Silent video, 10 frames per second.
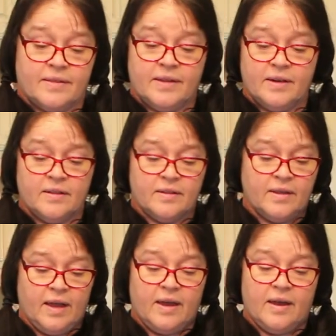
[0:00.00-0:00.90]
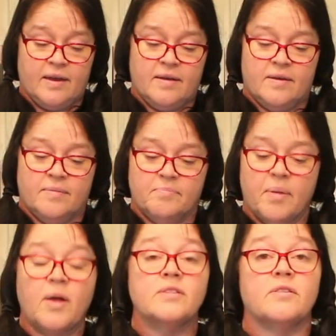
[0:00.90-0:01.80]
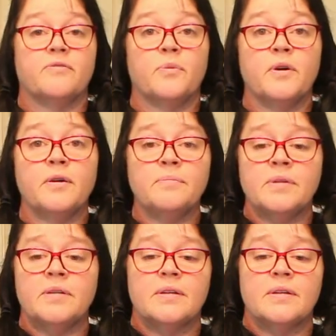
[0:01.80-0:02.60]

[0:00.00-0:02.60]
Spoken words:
little balls are formed.